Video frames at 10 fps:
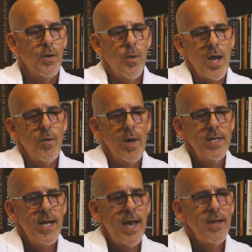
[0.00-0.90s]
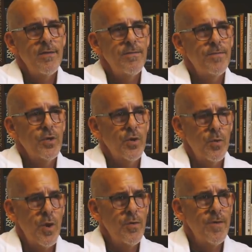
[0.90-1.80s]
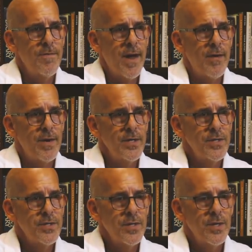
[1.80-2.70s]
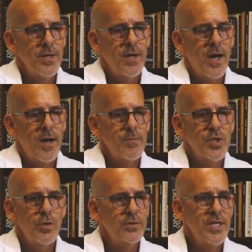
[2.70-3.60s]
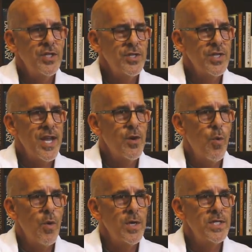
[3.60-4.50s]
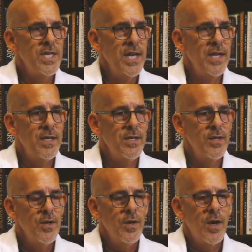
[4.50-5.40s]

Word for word: Well, I don't want to die of coronavirus, um, so let's just stay quarantined.